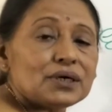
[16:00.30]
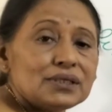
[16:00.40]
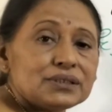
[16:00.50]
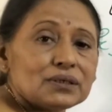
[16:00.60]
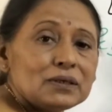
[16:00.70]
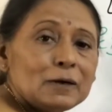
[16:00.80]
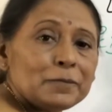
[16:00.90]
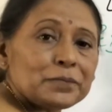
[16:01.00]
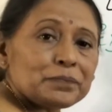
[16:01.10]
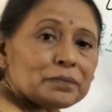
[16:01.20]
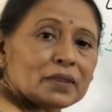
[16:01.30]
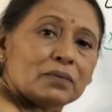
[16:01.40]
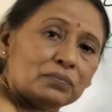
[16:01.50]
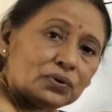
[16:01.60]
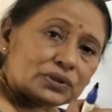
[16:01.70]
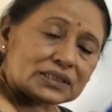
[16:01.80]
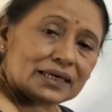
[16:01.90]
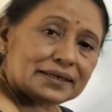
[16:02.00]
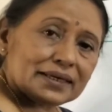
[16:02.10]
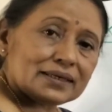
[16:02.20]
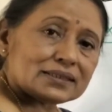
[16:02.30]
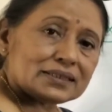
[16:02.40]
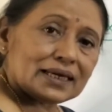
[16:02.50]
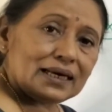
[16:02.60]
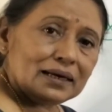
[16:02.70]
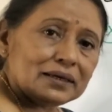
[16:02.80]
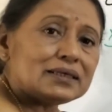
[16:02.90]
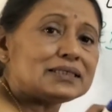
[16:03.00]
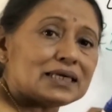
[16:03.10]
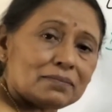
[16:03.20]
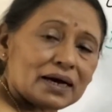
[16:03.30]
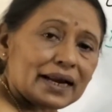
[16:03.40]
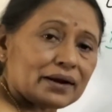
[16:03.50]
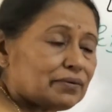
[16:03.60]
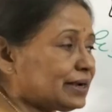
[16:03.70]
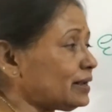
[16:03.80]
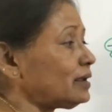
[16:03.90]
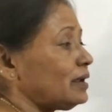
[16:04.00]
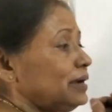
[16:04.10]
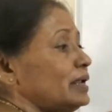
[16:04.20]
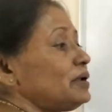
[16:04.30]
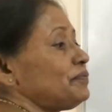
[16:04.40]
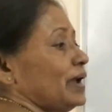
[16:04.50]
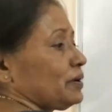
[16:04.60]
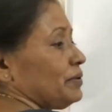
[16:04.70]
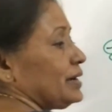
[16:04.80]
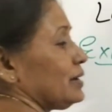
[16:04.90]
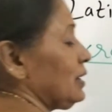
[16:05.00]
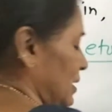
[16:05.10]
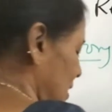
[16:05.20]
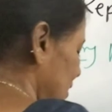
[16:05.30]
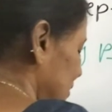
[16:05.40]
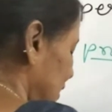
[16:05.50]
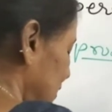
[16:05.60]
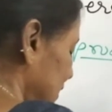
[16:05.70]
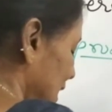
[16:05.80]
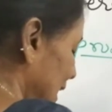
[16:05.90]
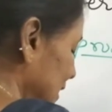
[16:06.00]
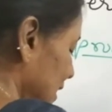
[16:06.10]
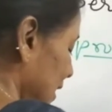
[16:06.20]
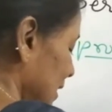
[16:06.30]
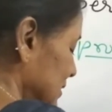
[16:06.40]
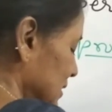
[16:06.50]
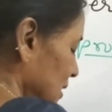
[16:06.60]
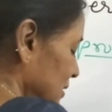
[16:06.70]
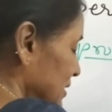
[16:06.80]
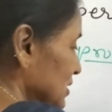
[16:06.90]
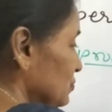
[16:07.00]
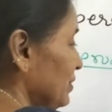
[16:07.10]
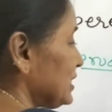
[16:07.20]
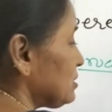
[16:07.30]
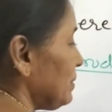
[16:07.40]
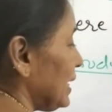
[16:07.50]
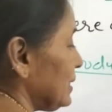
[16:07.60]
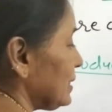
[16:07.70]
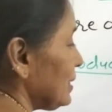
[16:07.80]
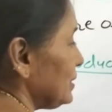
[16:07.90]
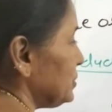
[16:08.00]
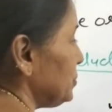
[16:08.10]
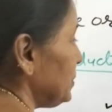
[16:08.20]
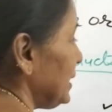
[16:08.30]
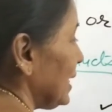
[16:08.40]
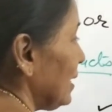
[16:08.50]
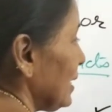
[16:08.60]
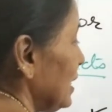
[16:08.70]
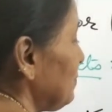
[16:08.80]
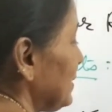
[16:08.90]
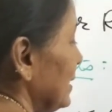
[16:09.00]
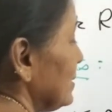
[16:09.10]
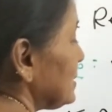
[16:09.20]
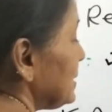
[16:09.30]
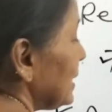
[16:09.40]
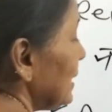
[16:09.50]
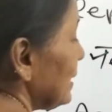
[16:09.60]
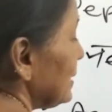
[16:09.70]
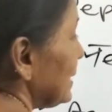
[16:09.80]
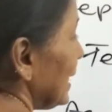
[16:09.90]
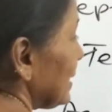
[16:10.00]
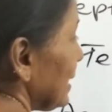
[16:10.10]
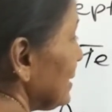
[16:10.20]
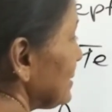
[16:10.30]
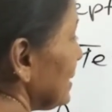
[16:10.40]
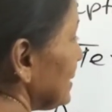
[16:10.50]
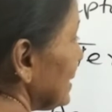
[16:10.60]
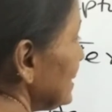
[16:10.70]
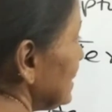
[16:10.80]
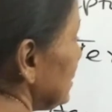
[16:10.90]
also. Mostly terrestrial, some are aquatic, and if aquatic, in that case this waste matter is urea. If terrestrial, in that case it is